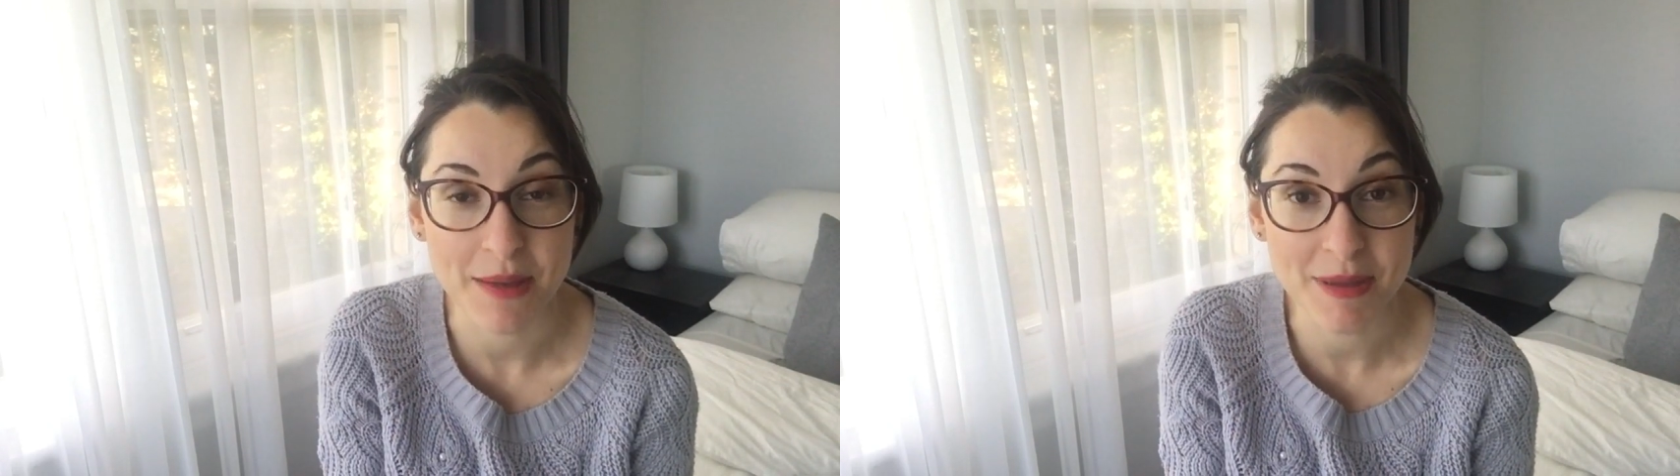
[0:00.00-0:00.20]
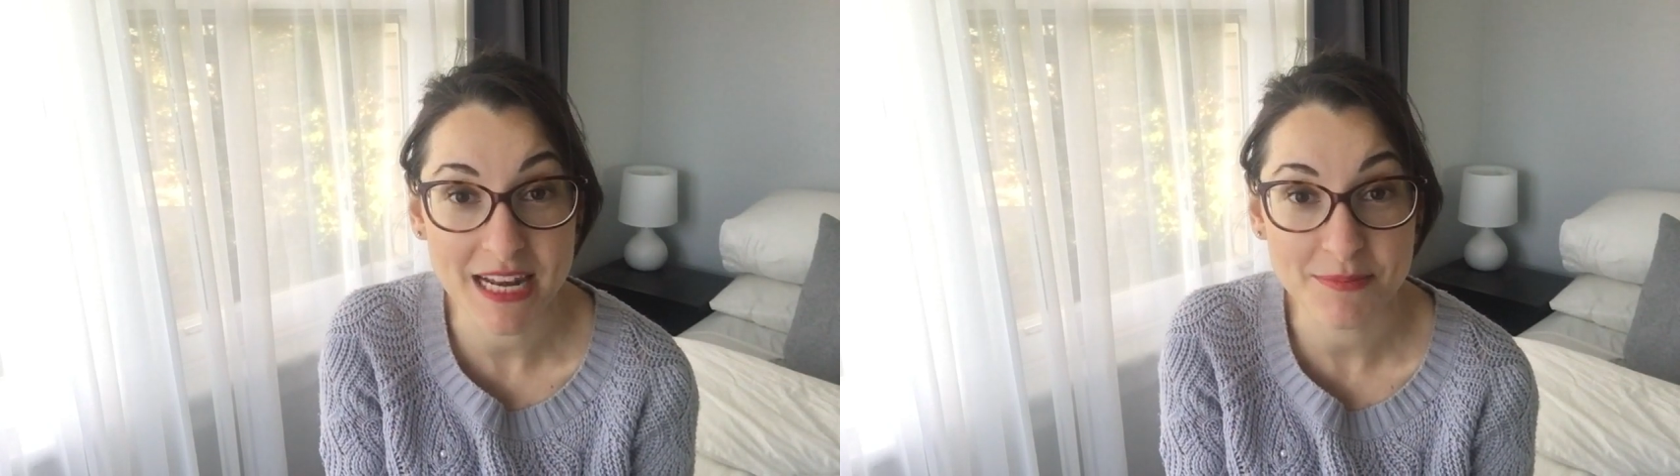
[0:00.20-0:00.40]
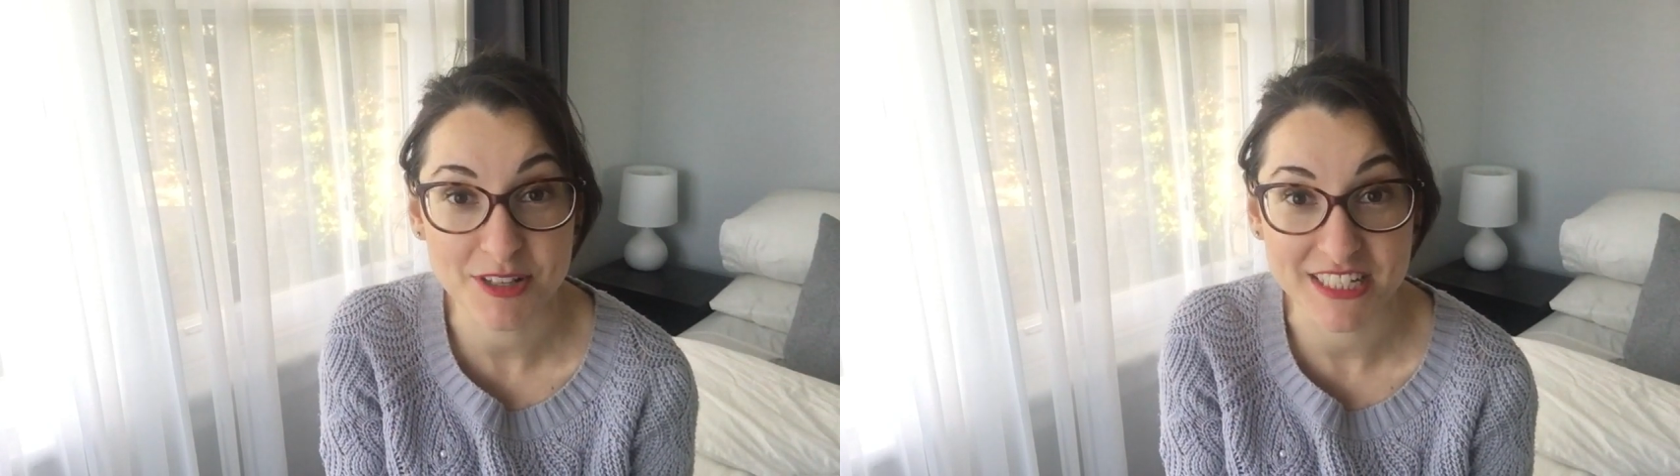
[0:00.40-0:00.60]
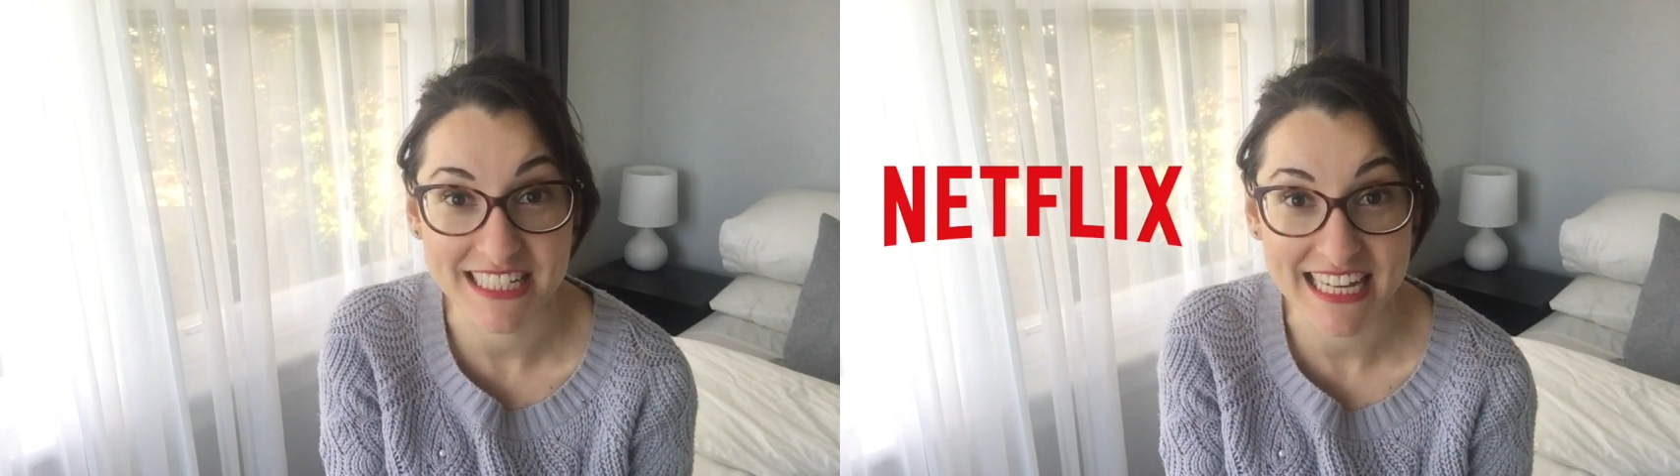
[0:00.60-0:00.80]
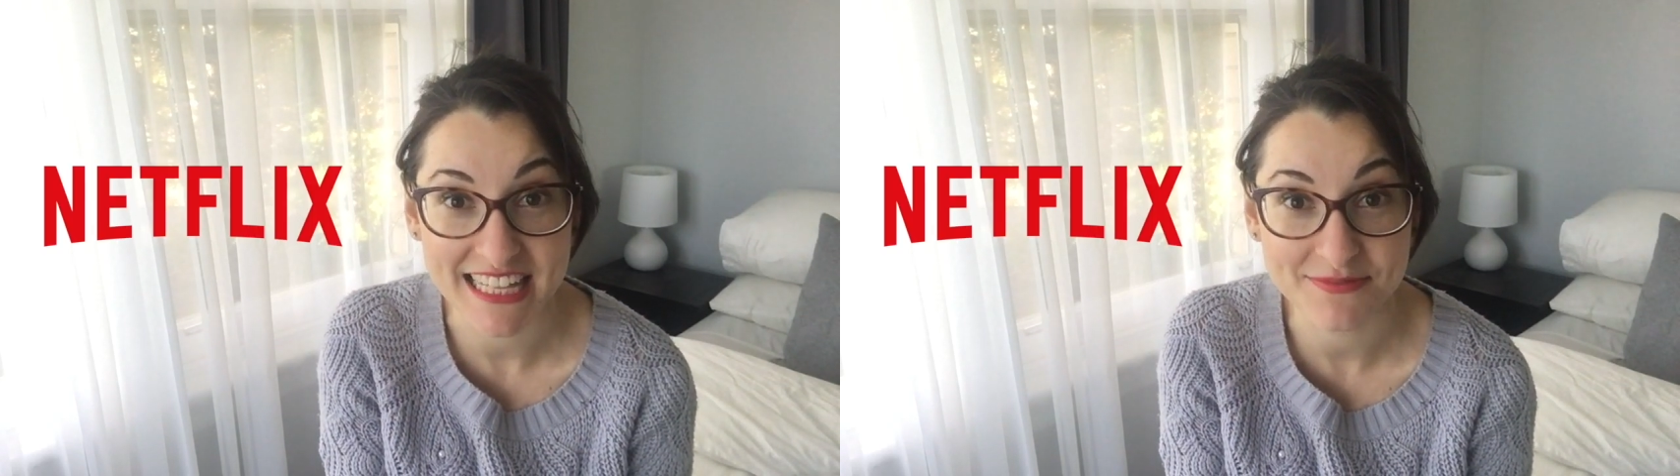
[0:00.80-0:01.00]
available
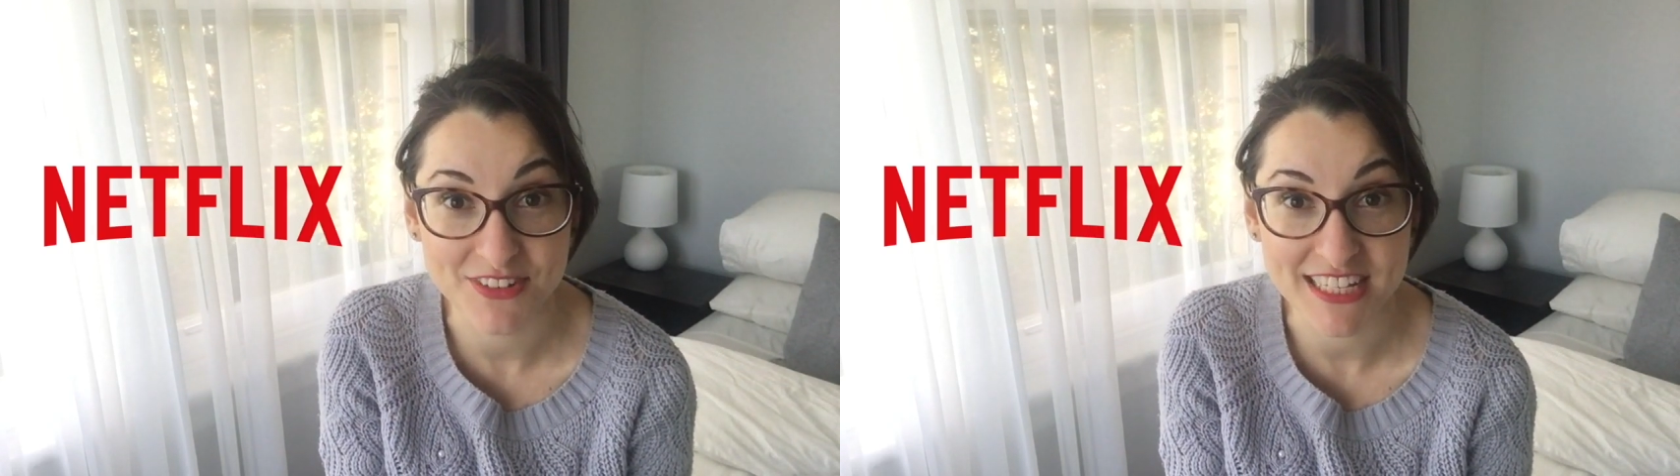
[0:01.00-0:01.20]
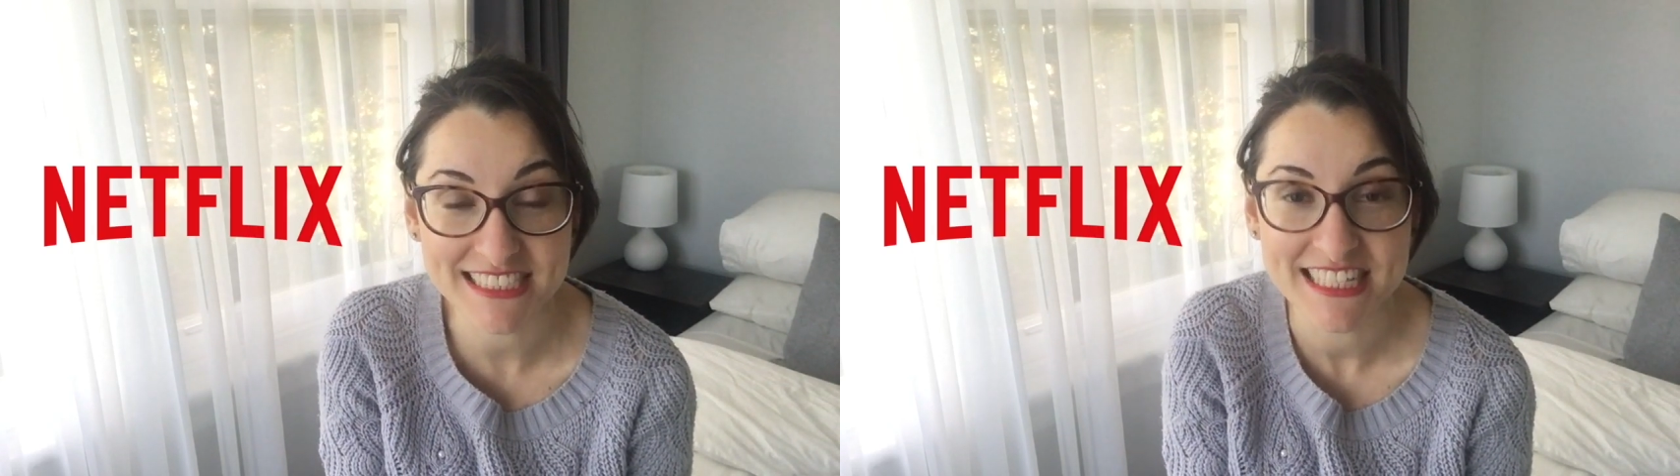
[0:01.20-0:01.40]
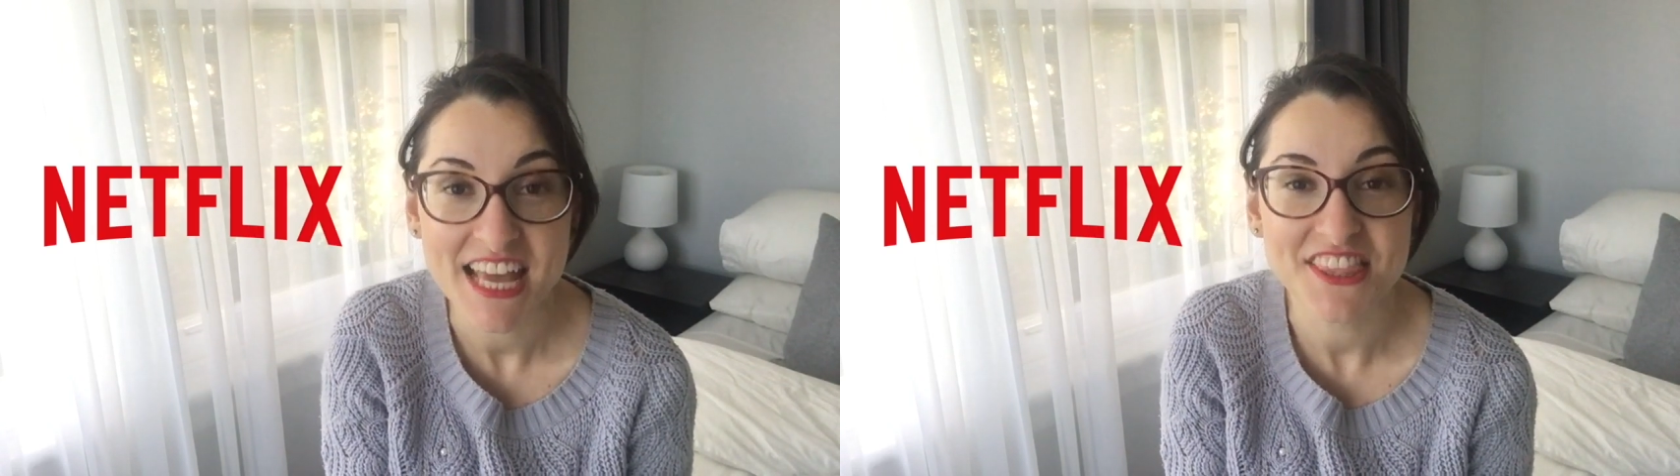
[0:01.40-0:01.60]
in Netflix